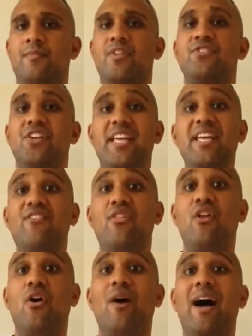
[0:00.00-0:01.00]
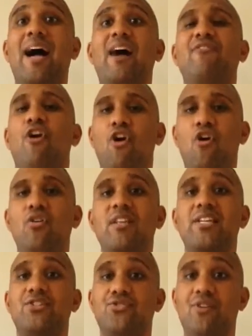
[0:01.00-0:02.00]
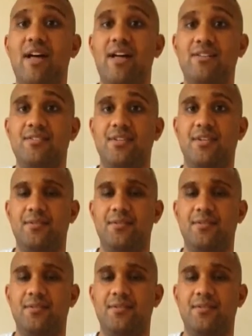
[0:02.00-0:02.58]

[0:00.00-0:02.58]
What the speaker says: So even though I have all this stress,